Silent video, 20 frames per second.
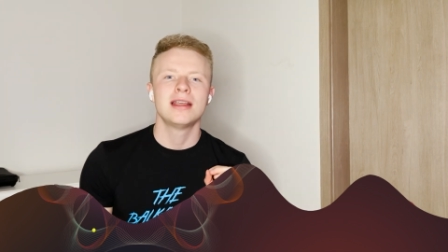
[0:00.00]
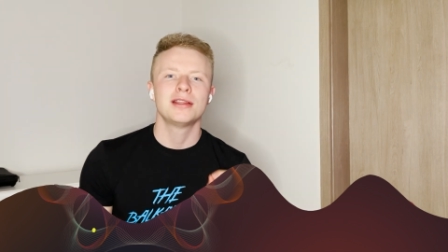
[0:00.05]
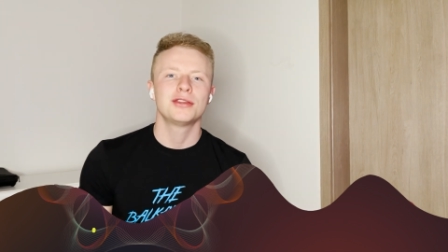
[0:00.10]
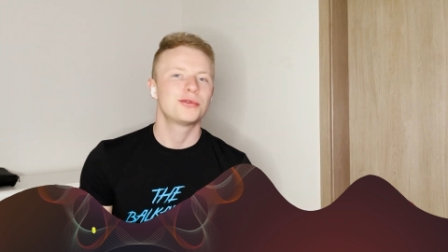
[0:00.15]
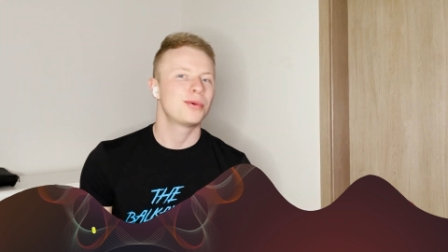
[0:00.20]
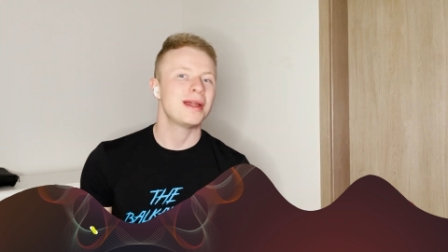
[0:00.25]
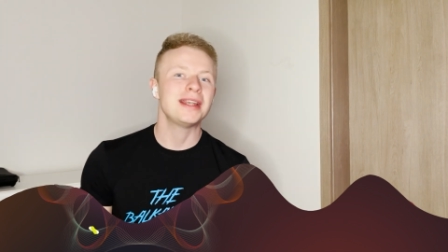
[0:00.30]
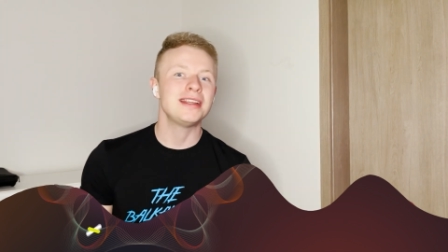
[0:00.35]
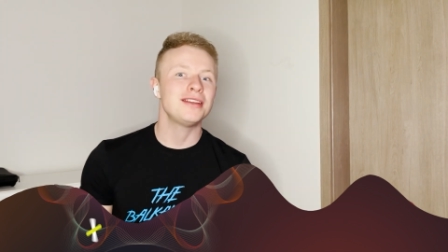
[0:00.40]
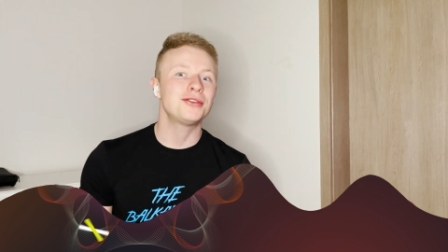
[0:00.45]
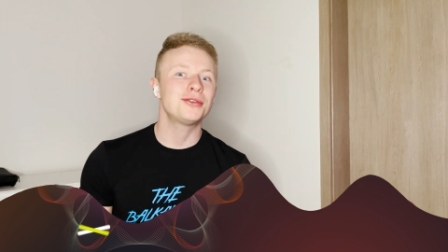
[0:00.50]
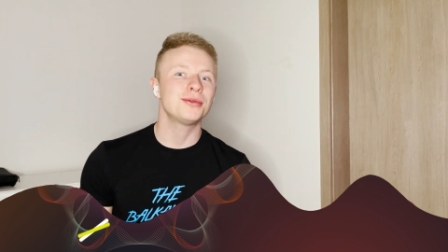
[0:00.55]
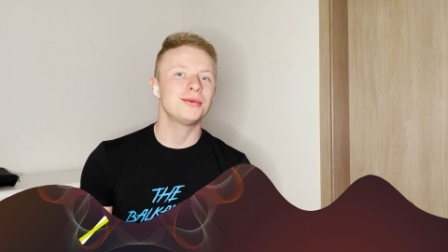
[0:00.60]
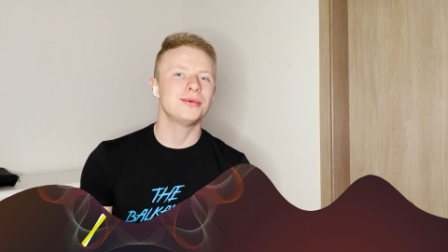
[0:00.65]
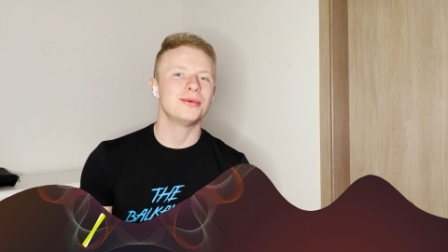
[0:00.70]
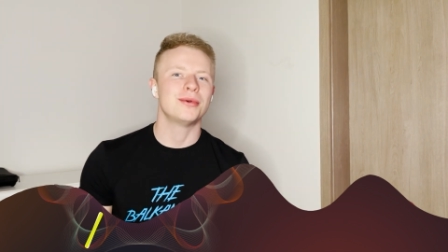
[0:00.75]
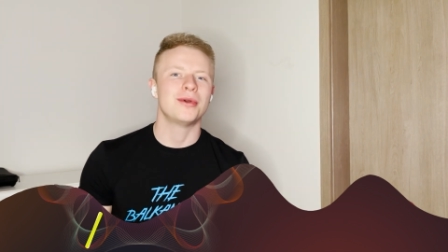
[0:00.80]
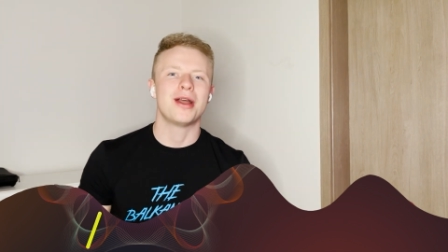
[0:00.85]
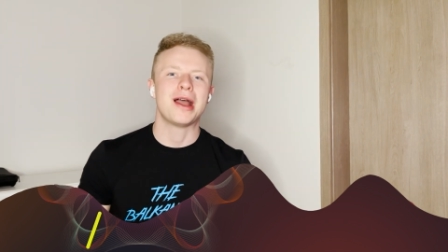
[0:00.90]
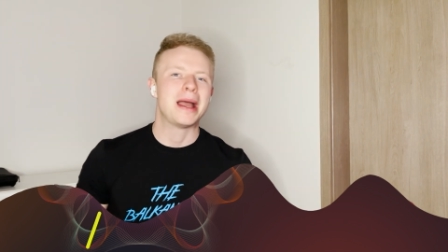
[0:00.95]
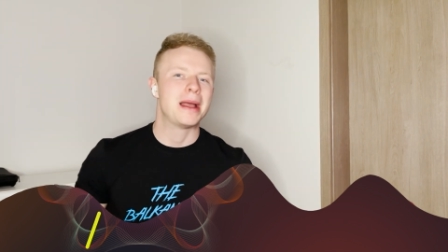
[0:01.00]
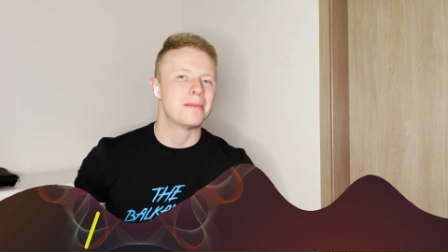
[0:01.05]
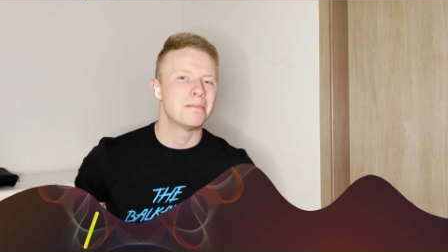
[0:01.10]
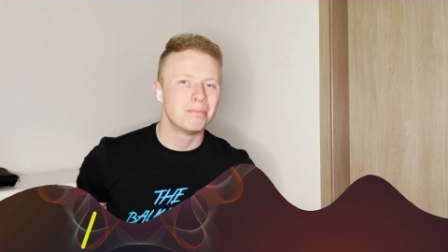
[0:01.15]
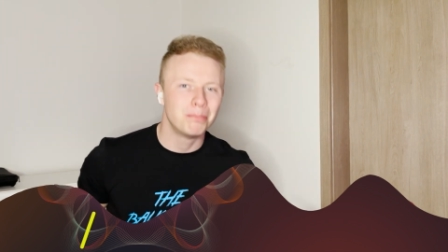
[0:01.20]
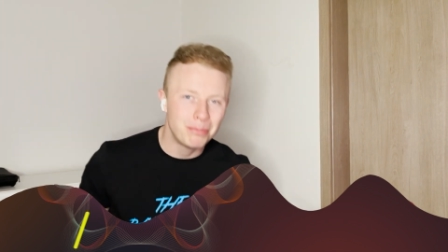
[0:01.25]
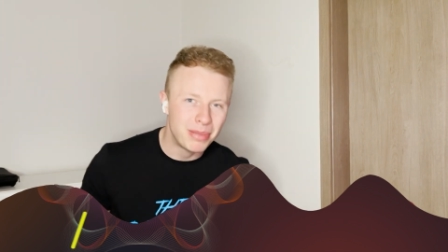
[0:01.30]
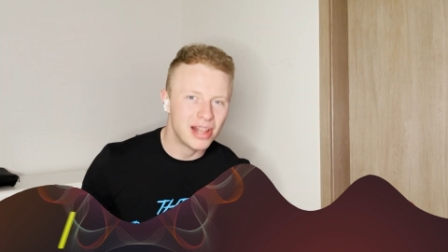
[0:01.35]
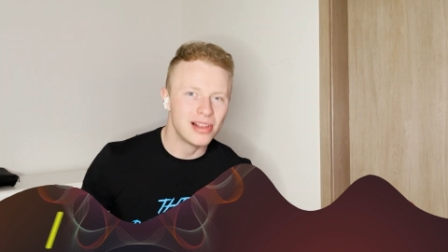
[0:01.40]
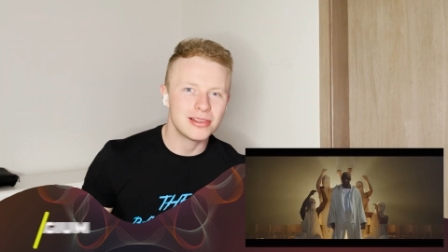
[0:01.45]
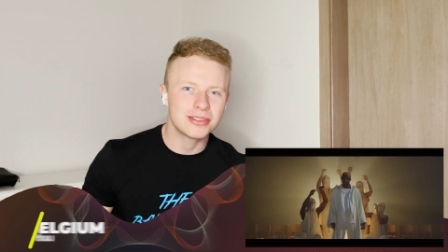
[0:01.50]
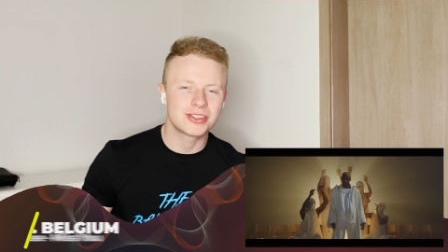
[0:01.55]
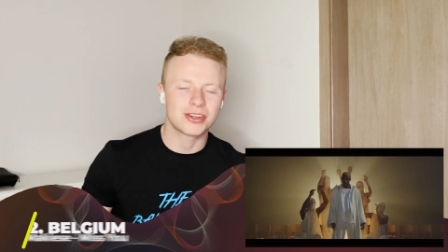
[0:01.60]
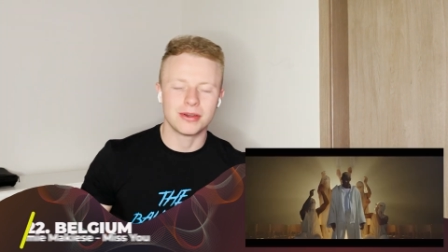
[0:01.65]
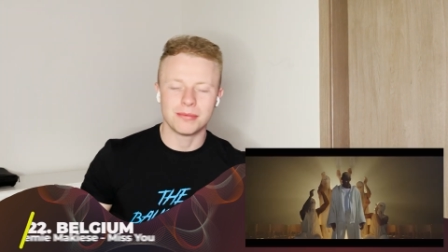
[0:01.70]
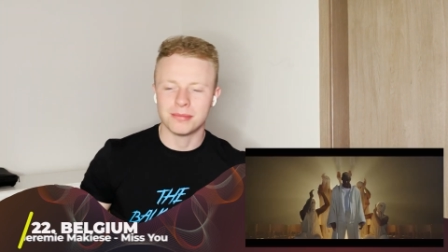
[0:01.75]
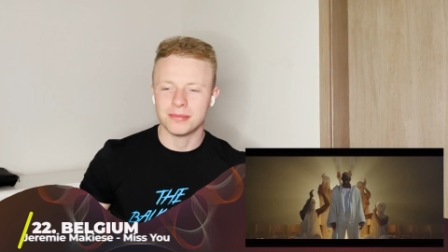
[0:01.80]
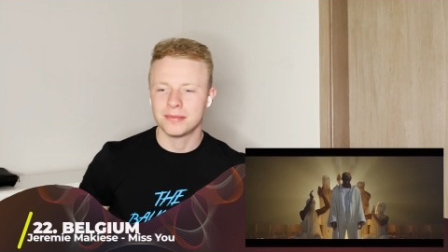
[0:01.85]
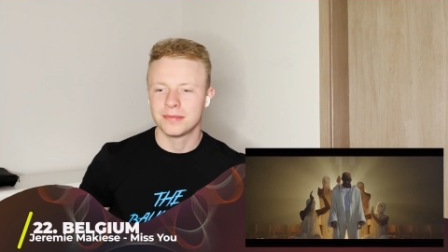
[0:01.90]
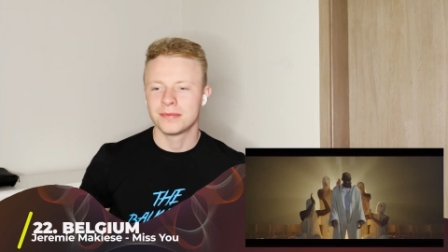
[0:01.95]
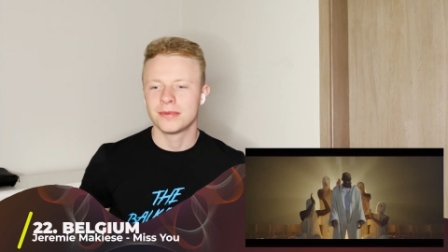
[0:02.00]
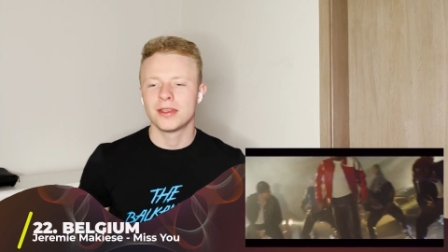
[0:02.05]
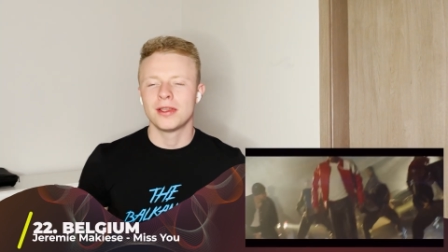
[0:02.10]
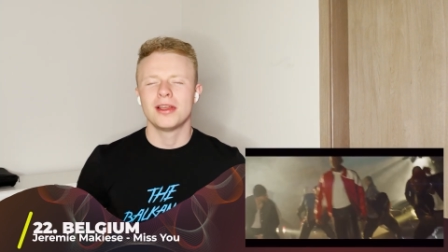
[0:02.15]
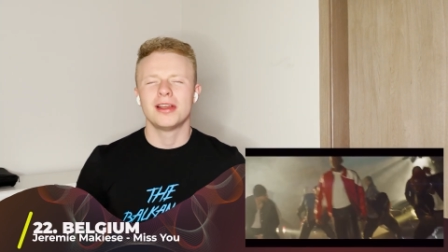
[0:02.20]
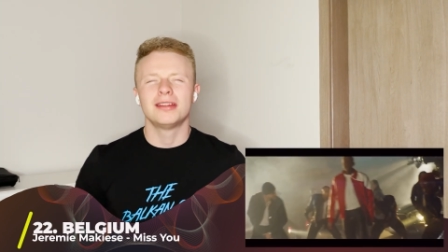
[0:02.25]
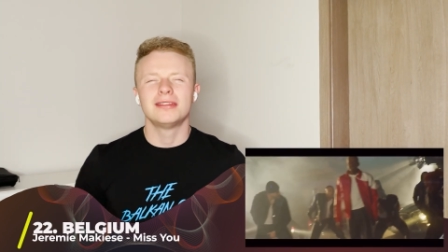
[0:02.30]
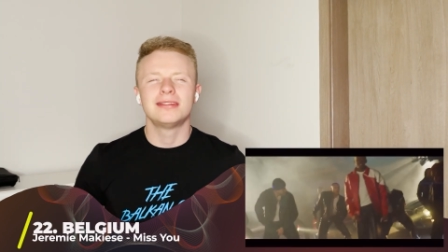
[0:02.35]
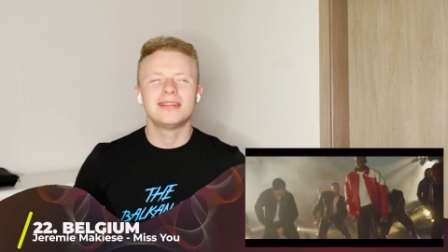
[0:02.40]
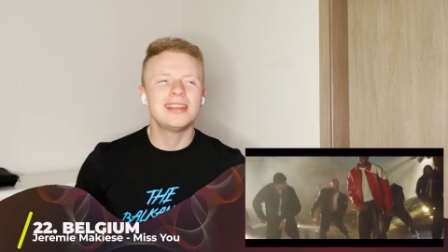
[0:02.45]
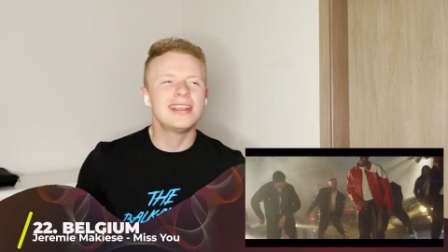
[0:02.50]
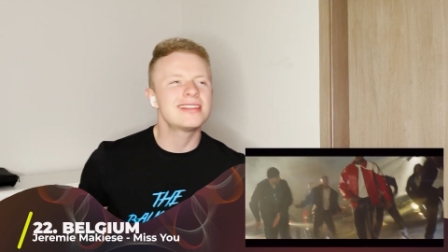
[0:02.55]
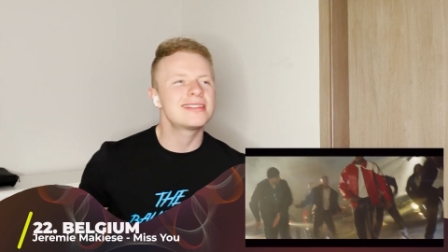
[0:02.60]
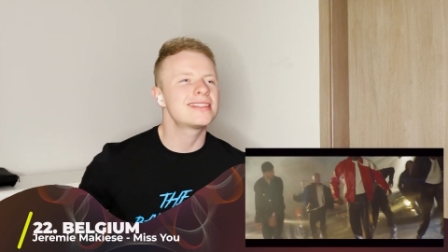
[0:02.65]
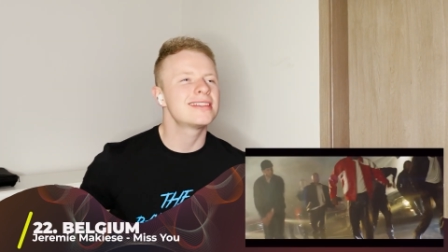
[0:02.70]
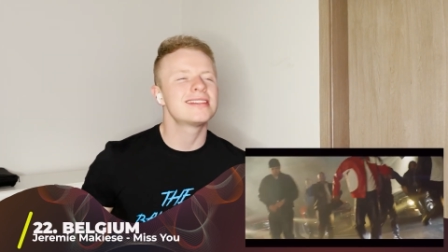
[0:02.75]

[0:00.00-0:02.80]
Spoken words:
22, Belgium. This